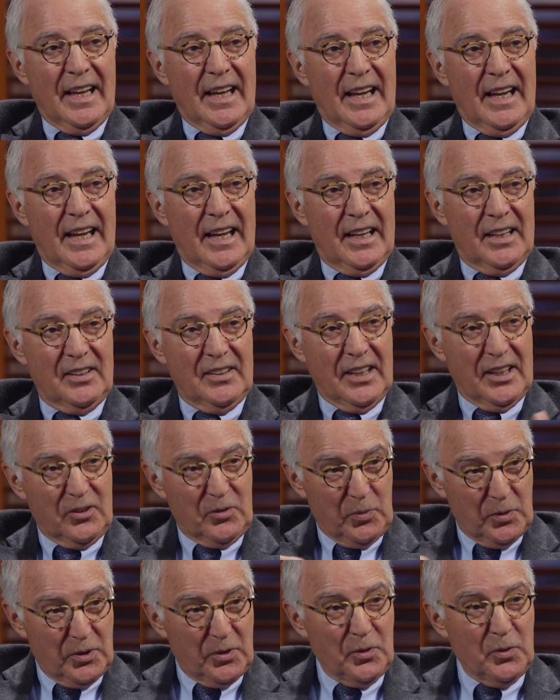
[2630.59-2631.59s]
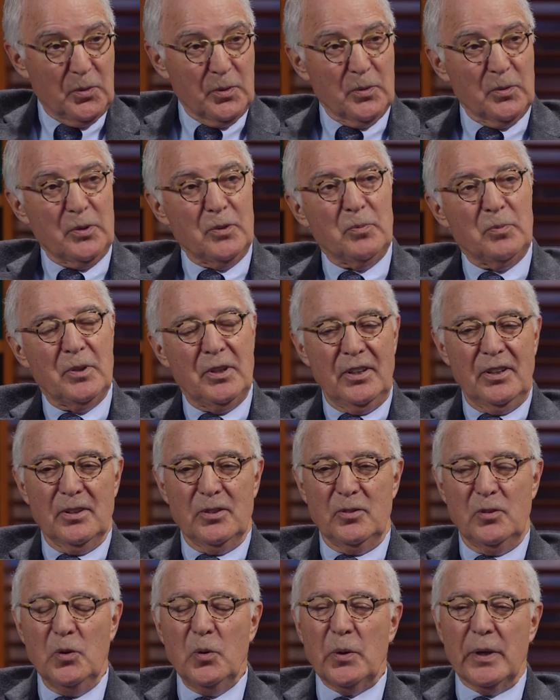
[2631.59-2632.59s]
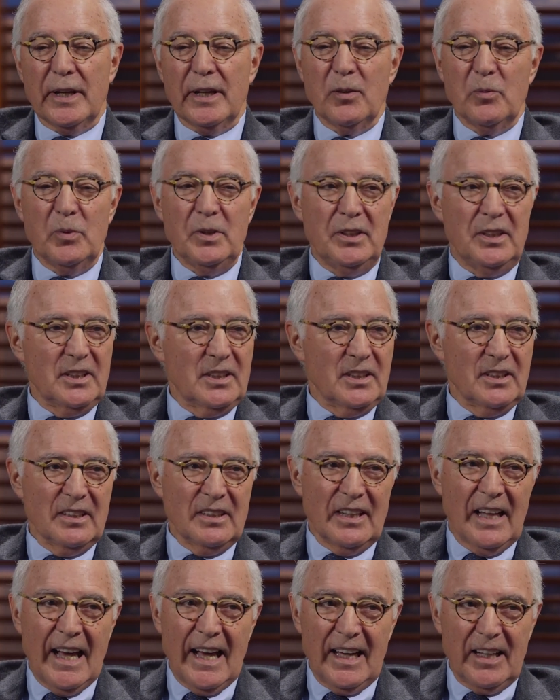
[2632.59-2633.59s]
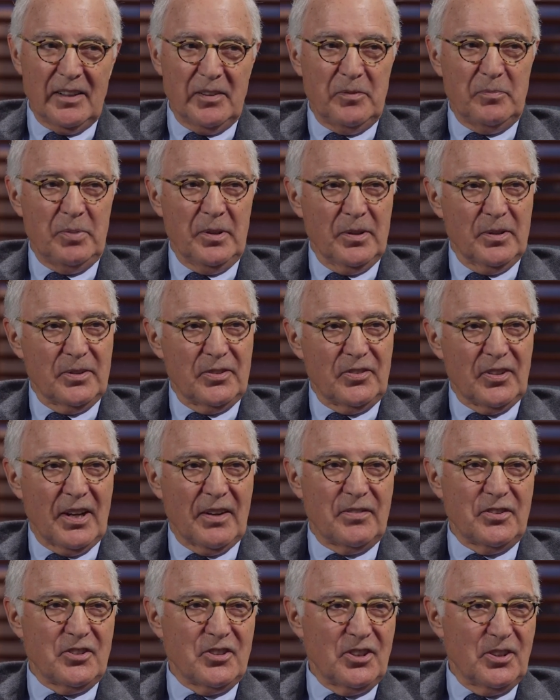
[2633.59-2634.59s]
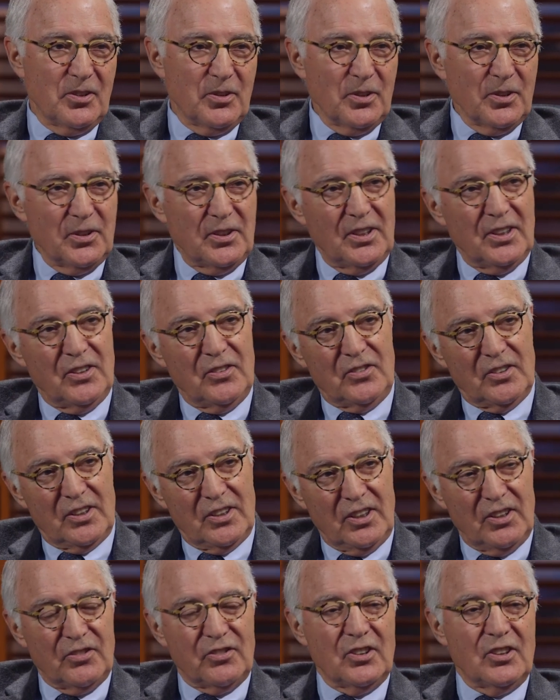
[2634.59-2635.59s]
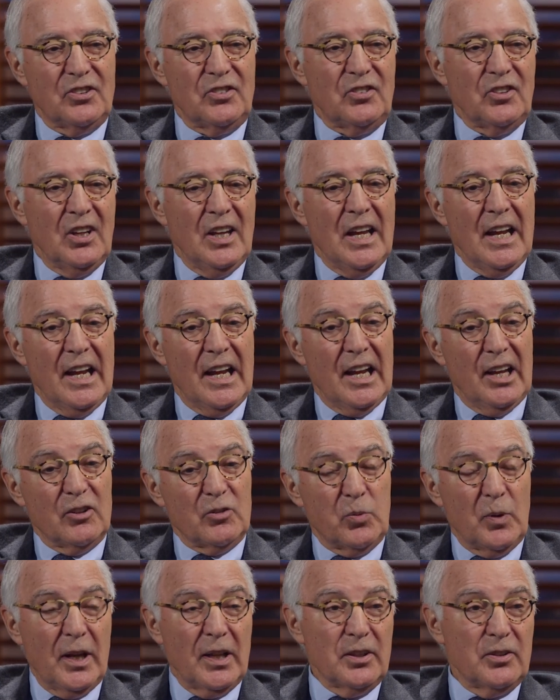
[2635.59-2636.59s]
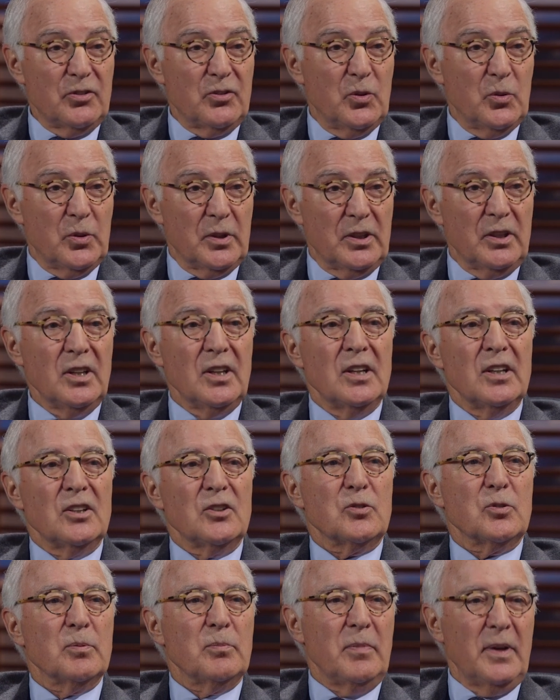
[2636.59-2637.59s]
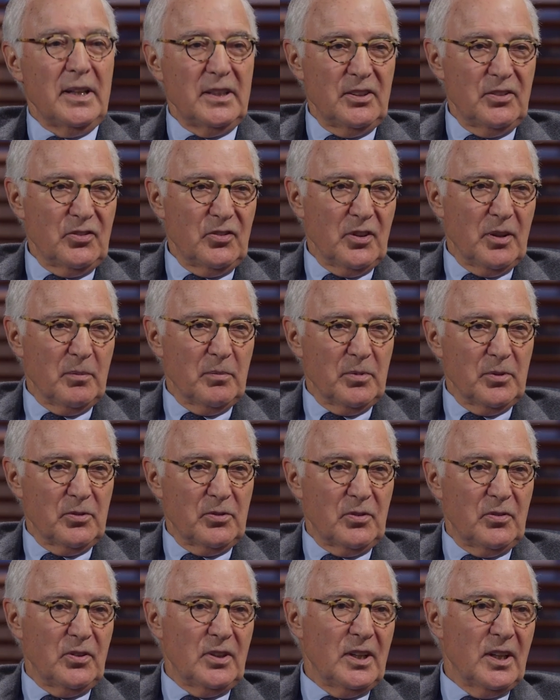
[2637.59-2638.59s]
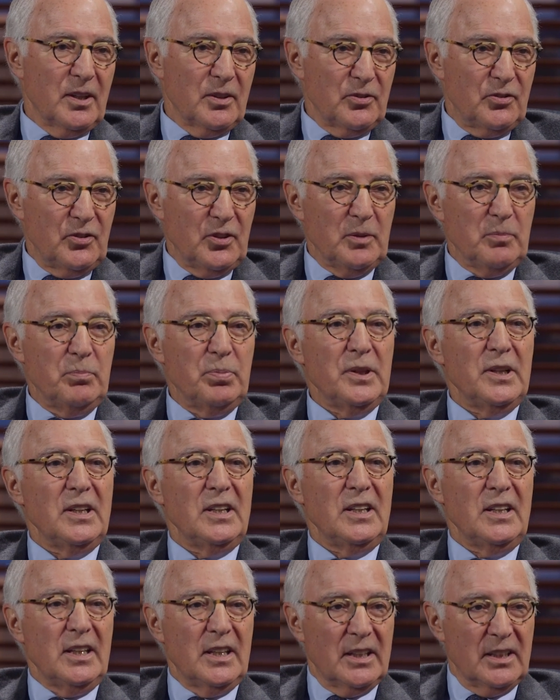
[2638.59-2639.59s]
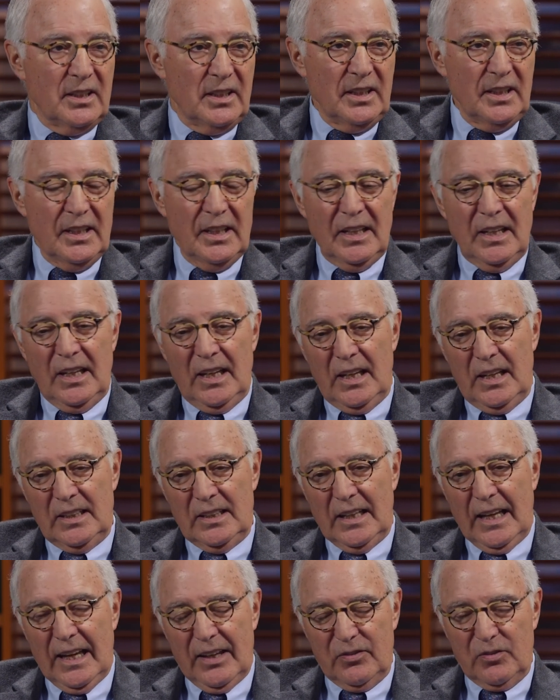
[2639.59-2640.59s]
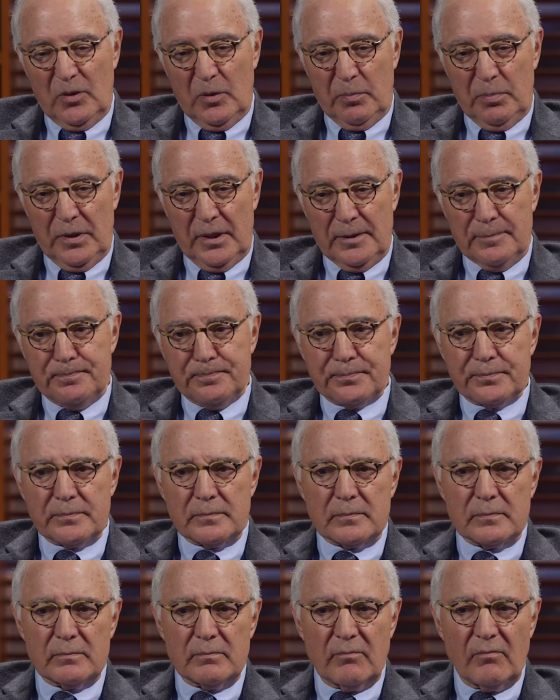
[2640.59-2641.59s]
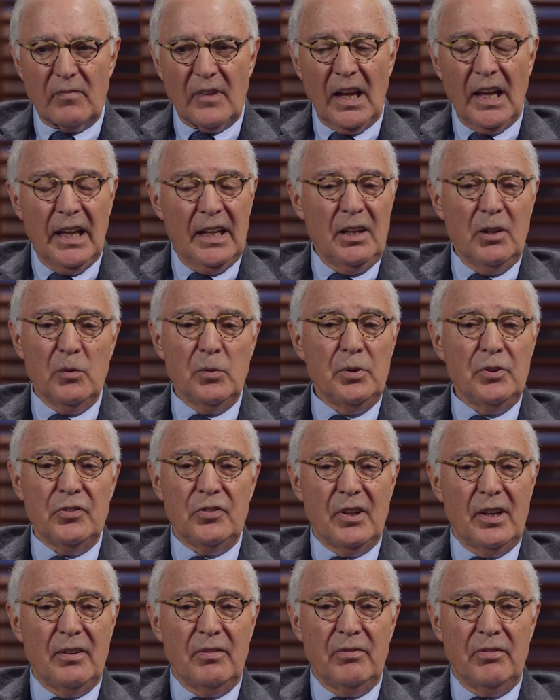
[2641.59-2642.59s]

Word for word: and that's what you were with me there doing. We did a lot of paraesophageal hernias and Nissens, as well as doing tremendous numbers of ERCP and endoscopy. And it was a